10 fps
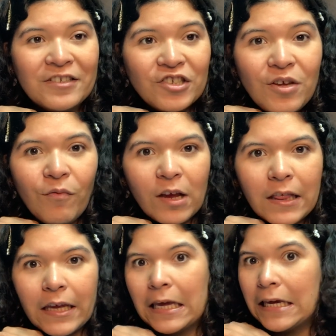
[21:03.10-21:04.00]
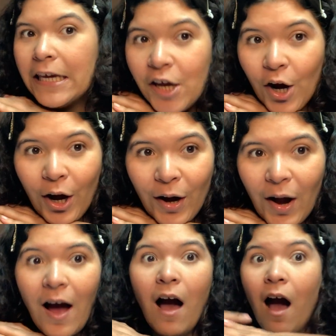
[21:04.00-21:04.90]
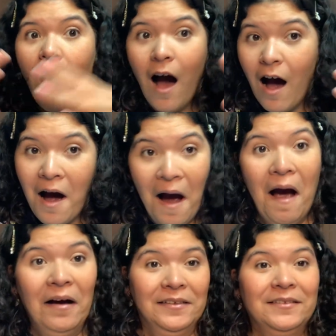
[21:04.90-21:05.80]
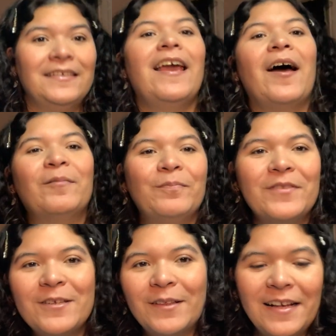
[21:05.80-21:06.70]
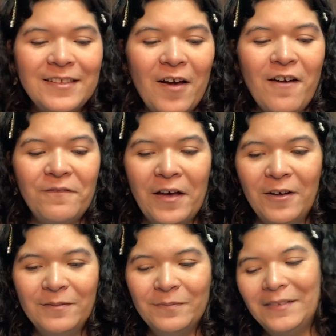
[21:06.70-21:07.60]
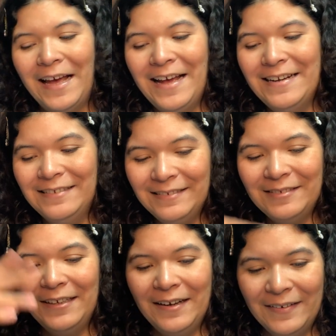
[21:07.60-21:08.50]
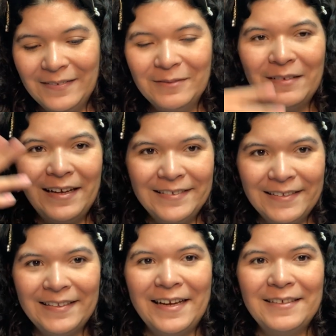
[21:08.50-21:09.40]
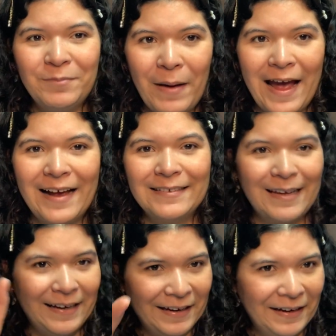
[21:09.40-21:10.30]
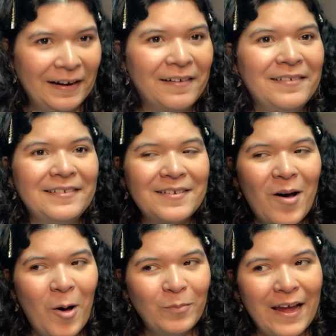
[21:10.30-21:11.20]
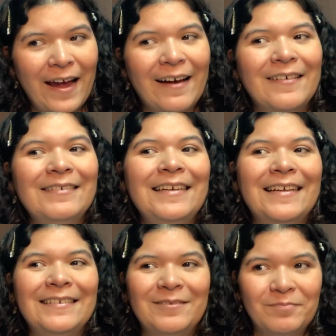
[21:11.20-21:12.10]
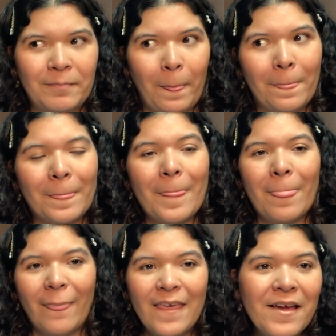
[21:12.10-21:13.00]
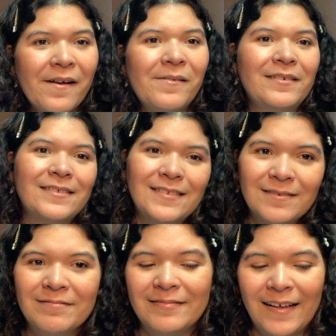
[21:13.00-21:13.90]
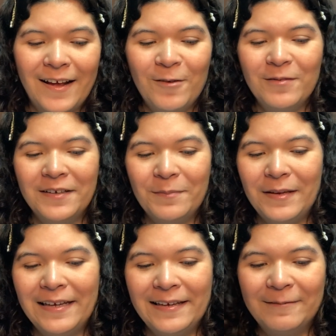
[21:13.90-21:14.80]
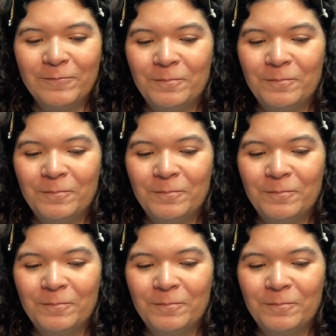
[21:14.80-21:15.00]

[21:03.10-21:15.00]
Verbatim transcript: is she really here? Yeah. So that's how I felt. Then, you know, as the days pass, I gotta calm down and, you know, because I don't want to be